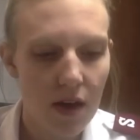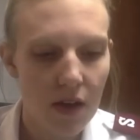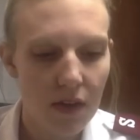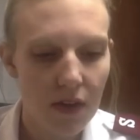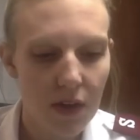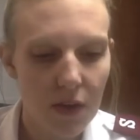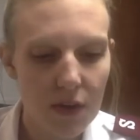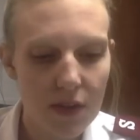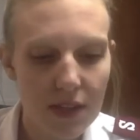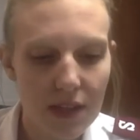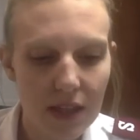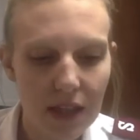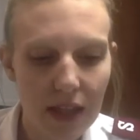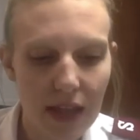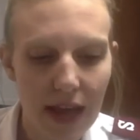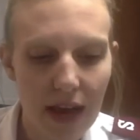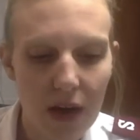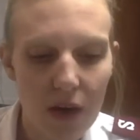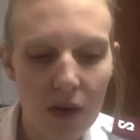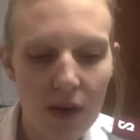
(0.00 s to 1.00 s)
There was the
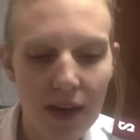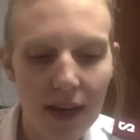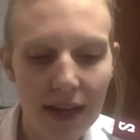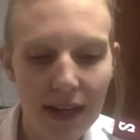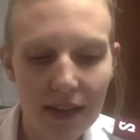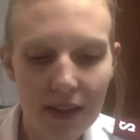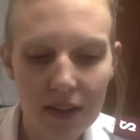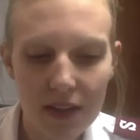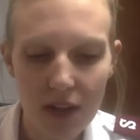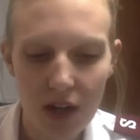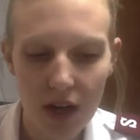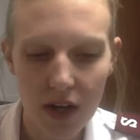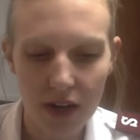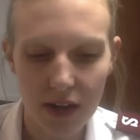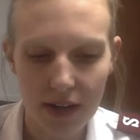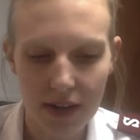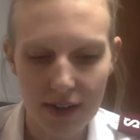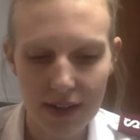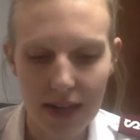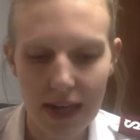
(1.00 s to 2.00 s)
cloud and the
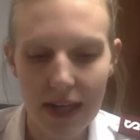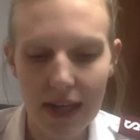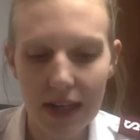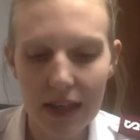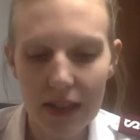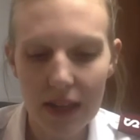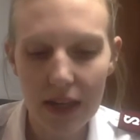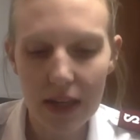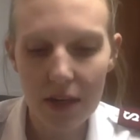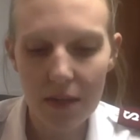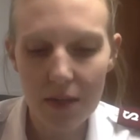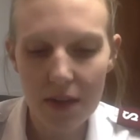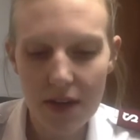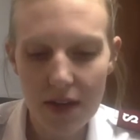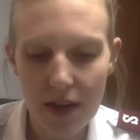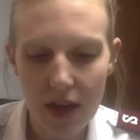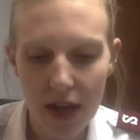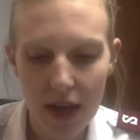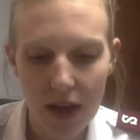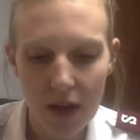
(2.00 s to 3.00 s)
darkness, and it lit up the
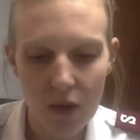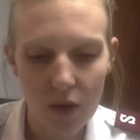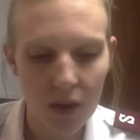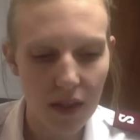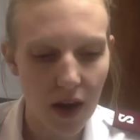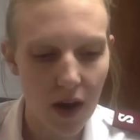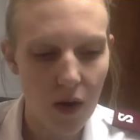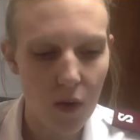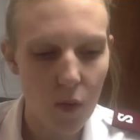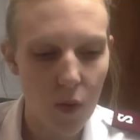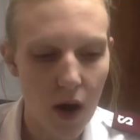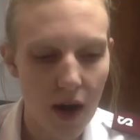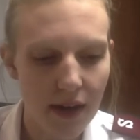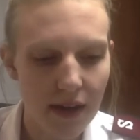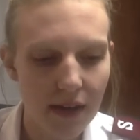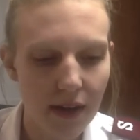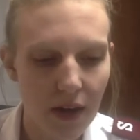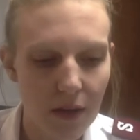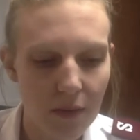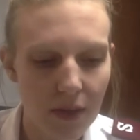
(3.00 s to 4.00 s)
night without
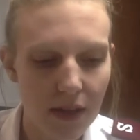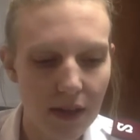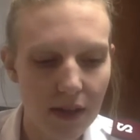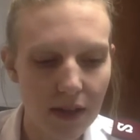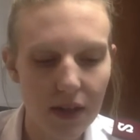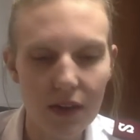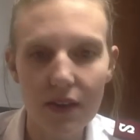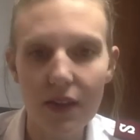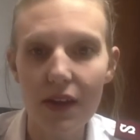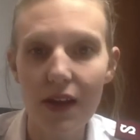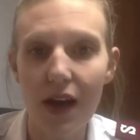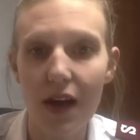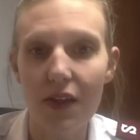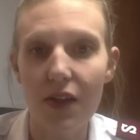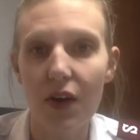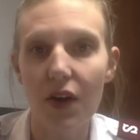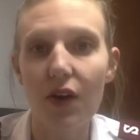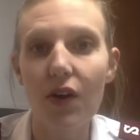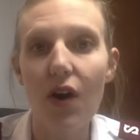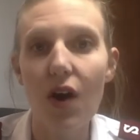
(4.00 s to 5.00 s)
one coming near the
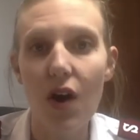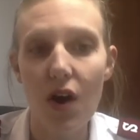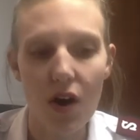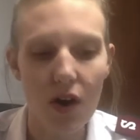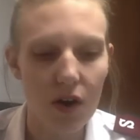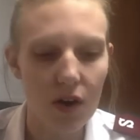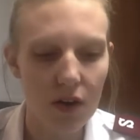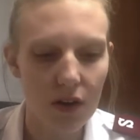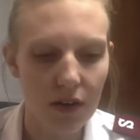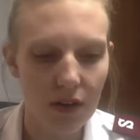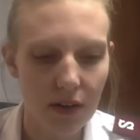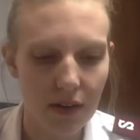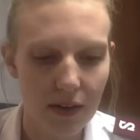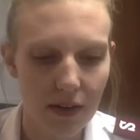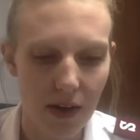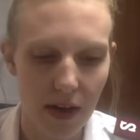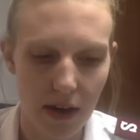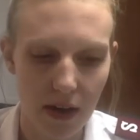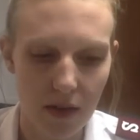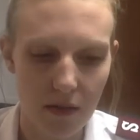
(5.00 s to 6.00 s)
other all
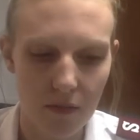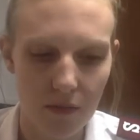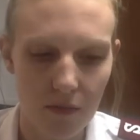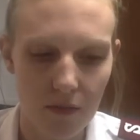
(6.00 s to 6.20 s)
night.